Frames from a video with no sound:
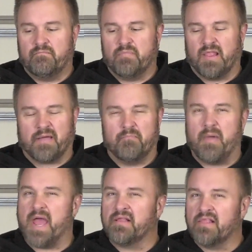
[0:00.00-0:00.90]
like a
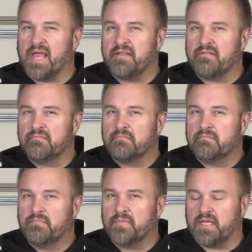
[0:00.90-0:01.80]
Maglite.
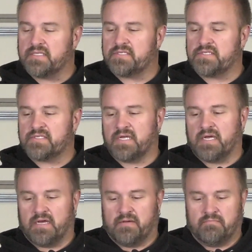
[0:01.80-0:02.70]
It's
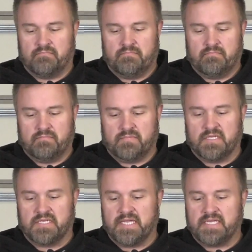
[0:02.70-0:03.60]
the
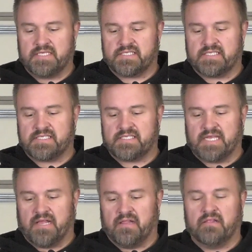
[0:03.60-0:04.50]

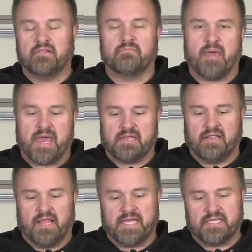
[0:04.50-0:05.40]
D-cell
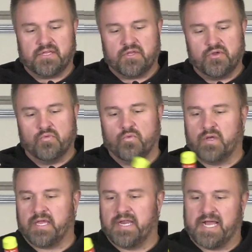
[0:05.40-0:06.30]
Maglite. You
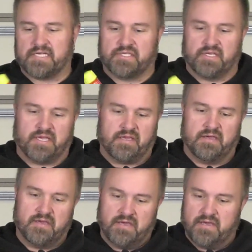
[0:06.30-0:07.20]
can actually
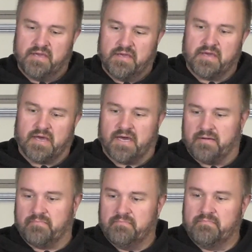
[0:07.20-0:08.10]

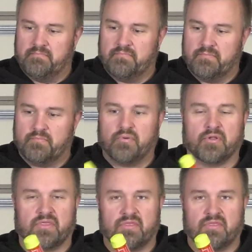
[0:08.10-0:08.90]
put